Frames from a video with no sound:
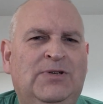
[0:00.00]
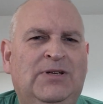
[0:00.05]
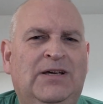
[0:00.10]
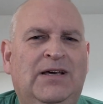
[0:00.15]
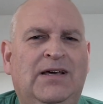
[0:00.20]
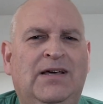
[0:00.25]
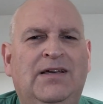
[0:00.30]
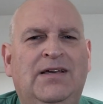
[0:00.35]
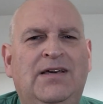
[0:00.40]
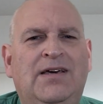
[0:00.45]

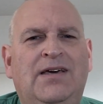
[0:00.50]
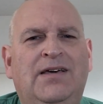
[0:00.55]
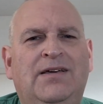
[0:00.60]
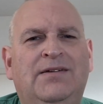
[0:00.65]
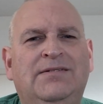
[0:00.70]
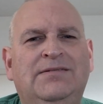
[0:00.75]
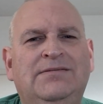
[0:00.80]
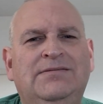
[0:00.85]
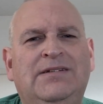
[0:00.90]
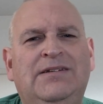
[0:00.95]
Yeah,
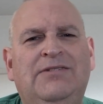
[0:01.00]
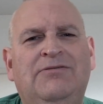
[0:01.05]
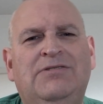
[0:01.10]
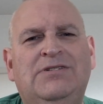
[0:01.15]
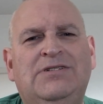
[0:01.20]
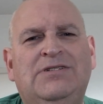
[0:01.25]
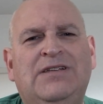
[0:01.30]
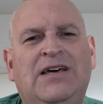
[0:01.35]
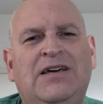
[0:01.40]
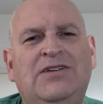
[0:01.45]
it
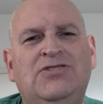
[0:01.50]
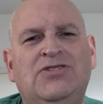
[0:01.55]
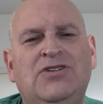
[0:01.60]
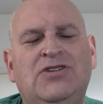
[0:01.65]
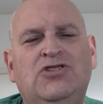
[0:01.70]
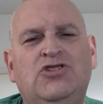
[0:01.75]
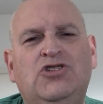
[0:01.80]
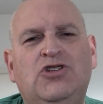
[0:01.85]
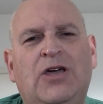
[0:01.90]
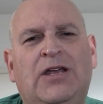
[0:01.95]
was nice
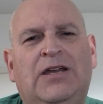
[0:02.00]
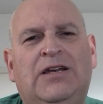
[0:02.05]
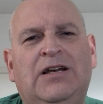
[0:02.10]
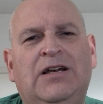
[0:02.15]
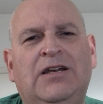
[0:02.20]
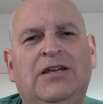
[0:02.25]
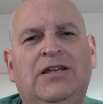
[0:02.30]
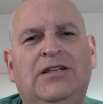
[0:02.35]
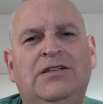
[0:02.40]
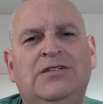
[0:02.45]
and
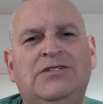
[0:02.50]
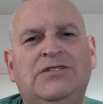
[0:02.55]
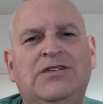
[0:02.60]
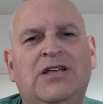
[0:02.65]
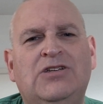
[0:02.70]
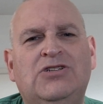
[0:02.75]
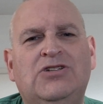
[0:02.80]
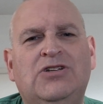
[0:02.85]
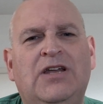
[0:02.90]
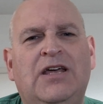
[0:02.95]
gentle and
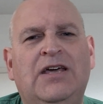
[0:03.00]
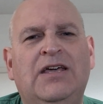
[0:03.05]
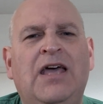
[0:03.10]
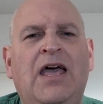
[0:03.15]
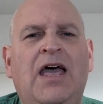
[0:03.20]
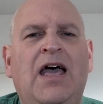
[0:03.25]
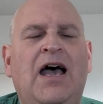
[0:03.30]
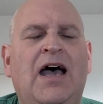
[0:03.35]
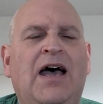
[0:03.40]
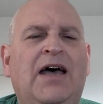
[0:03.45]
such like.
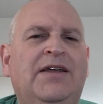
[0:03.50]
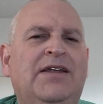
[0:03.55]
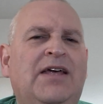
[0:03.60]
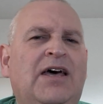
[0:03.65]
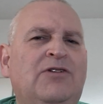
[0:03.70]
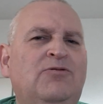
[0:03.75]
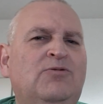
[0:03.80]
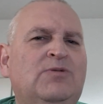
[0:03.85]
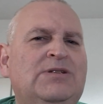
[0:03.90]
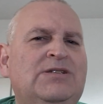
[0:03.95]
And
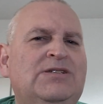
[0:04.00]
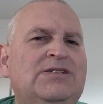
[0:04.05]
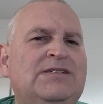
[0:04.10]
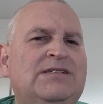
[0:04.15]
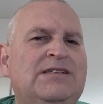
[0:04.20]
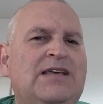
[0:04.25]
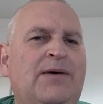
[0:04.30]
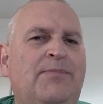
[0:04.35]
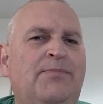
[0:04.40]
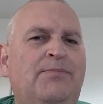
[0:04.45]
I
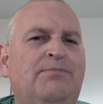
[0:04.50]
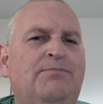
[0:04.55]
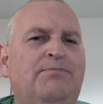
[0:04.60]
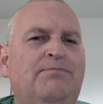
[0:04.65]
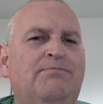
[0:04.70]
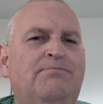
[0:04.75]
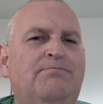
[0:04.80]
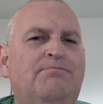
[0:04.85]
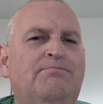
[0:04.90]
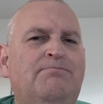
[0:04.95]
was,
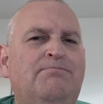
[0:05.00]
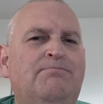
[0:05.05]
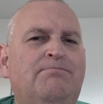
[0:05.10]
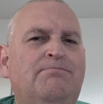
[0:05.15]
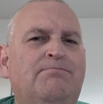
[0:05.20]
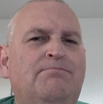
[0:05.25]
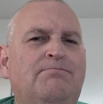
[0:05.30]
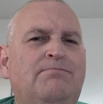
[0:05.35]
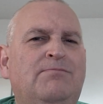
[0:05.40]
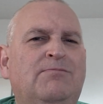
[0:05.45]

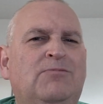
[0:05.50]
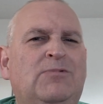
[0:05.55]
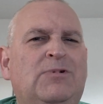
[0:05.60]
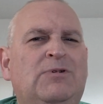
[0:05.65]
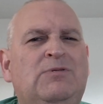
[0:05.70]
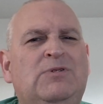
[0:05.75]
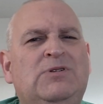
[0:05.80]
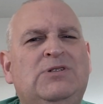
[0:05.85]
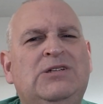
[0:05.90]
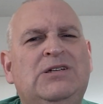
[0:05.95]

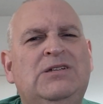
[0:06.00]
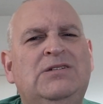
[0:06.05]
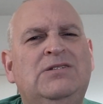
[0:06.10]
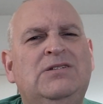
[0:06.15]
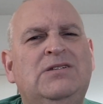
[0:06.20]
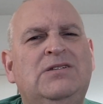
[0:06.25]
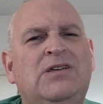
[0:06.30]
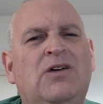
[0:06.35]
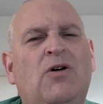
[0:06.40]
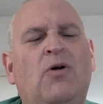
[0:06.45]
where was I
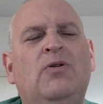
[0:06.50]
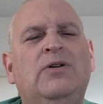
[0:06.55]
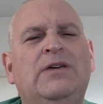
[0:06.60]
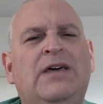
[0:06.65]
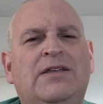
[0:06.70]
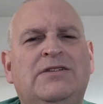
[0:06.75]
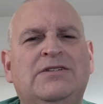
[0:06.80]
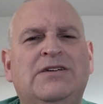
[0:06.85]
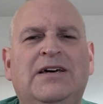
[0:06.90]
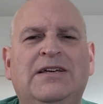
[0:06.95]
sitting? Oh
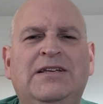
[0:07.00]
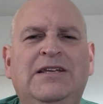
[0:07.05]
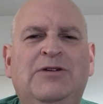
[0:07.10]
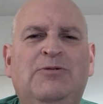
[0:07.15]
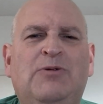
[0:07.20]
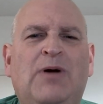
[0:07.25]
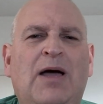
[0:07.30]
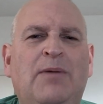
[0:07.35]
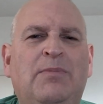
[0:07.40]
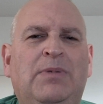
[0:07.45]
yeah, Tiny
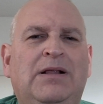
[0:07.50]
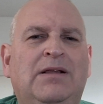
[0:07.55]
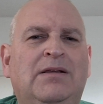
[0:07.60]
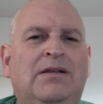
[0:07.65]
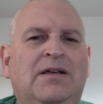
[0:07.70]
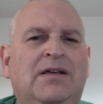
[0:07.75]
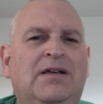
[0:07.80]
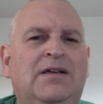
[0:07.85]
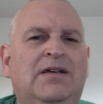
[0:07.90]
Rebel.